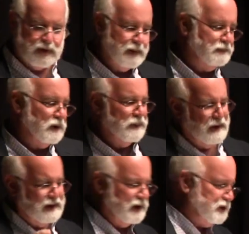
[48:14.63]
and I'm doing
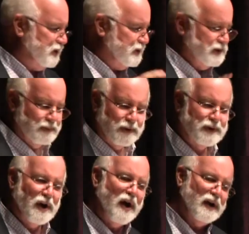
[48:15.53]
the dishes, and we're
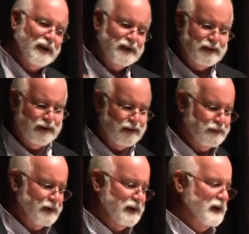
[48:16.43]
talking, you
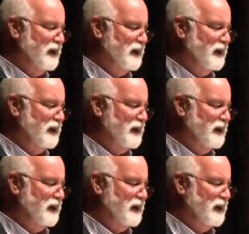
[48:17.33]
know, and,